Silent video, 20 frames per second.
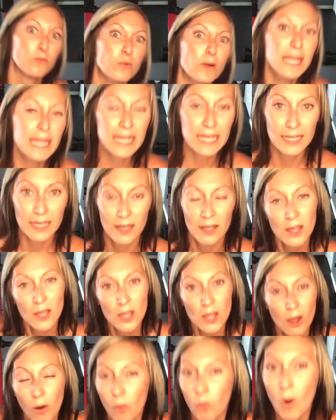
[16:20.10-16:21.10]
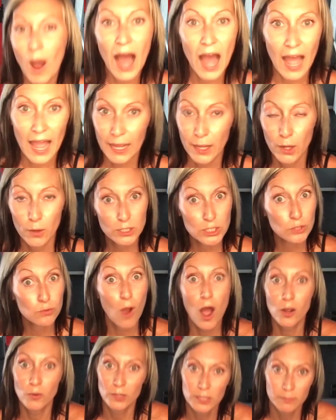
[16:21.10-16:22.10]
weak. Why? What's
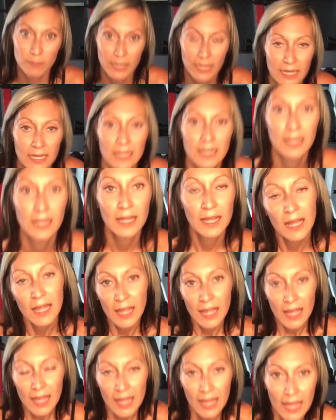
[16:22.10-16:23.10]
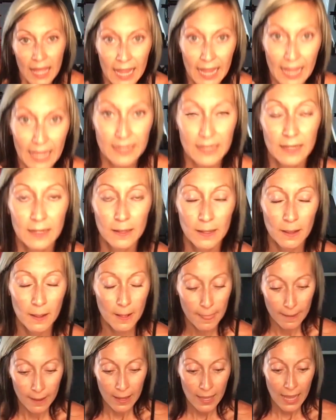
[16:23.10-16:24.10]
wrong with me? And
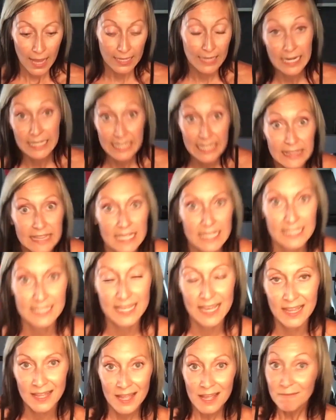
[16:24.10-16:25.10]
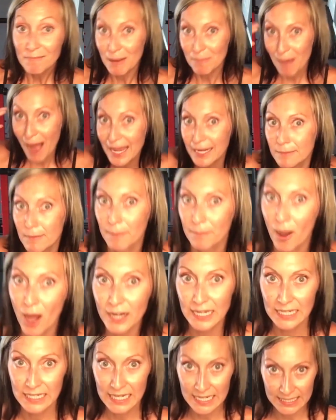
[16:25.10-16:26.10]
I need this. My mind and my
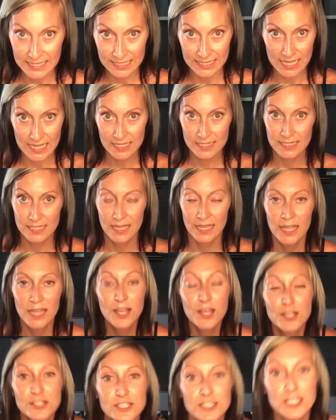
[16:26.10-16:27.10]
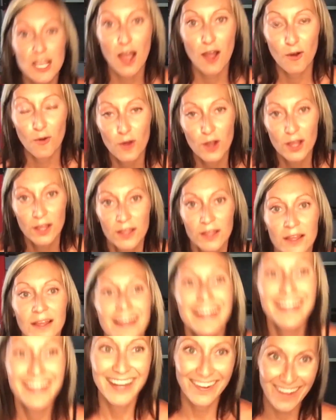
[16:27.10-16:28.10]
body needs this. So
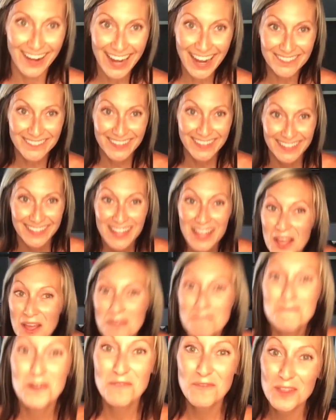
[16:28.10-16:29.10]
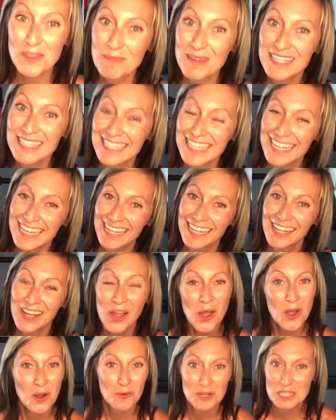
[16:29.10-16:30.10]
here I am. Move with Missy
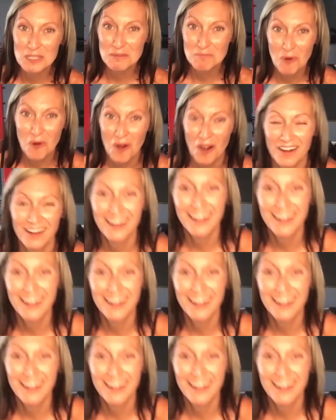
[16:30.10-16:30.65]
was born.